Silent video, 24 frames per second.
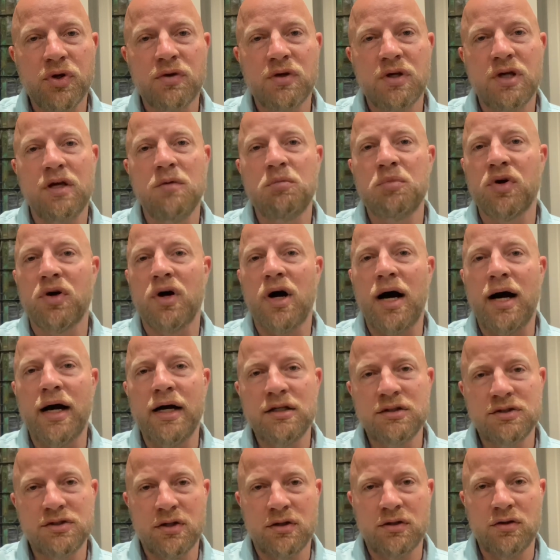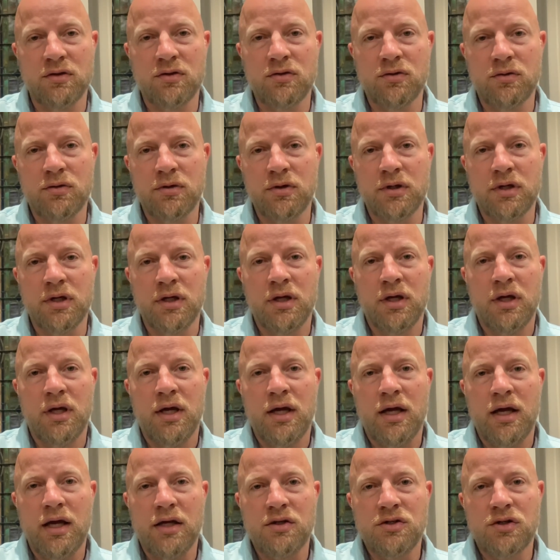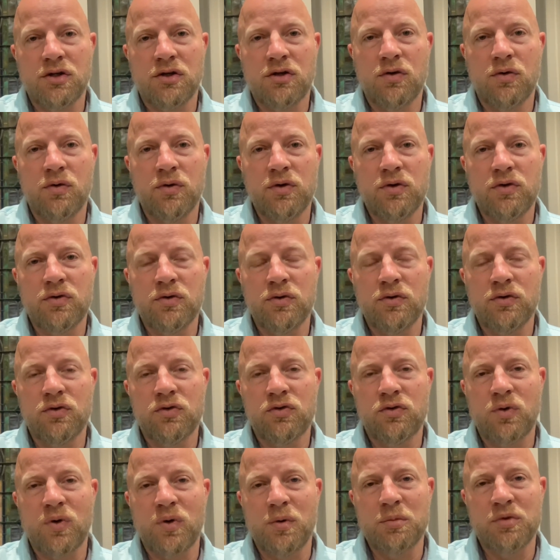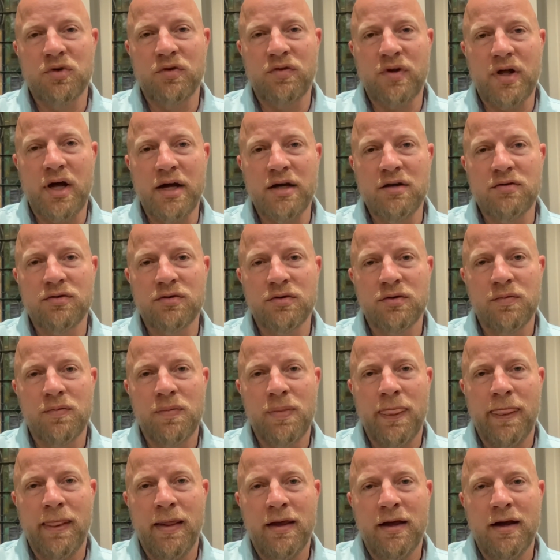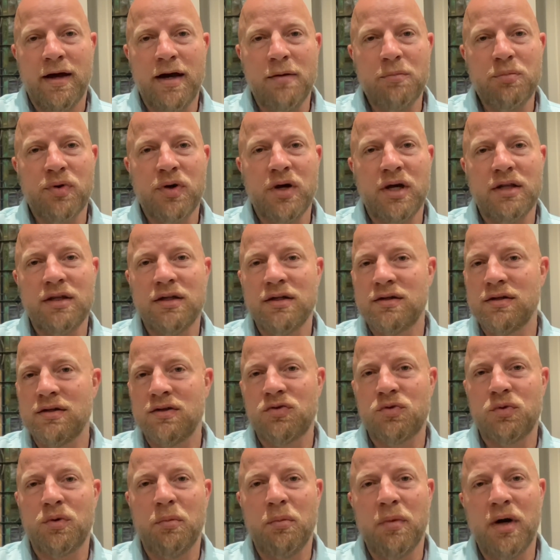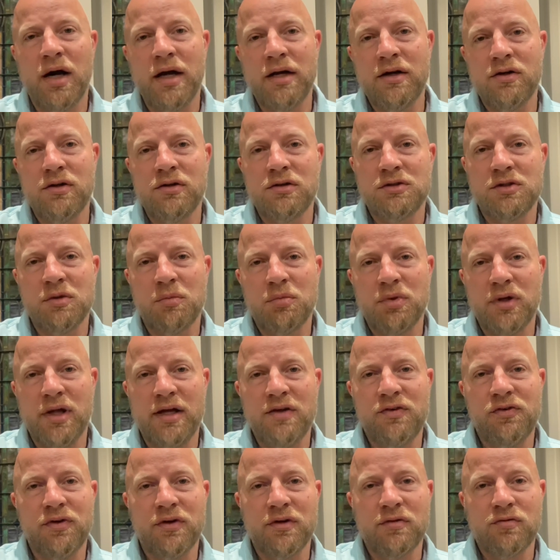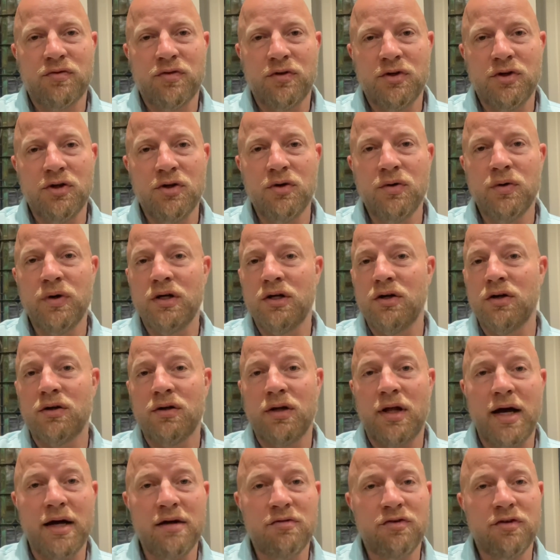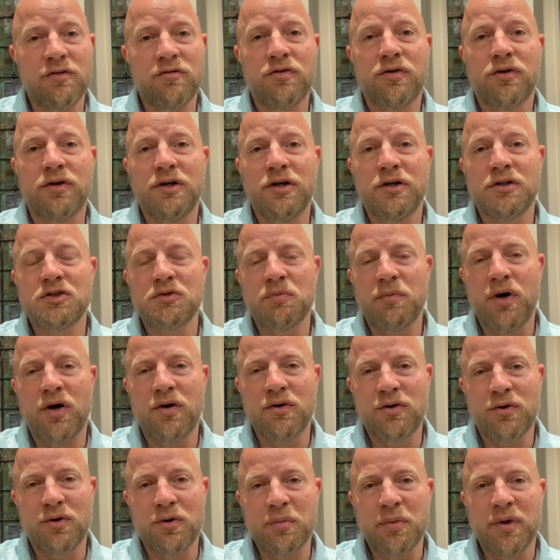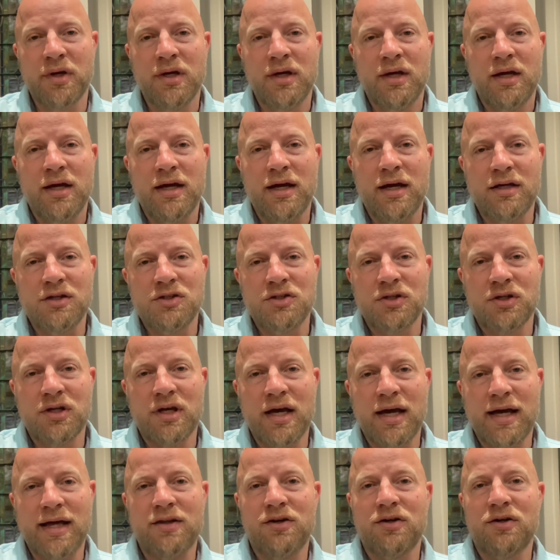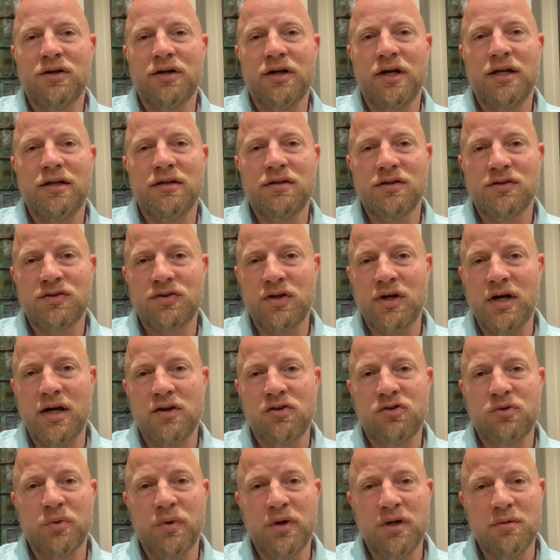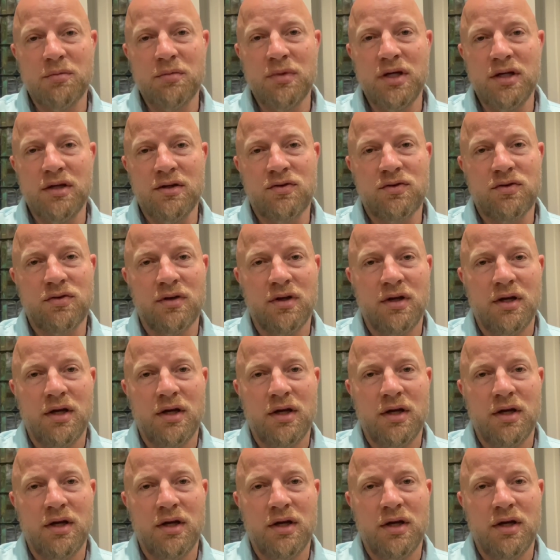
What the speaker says: keep your eyes on the Lord as you're going through the storms of life. I pray that this reminder is a blessing for you and your life and for your small group as you gather and discuss what it means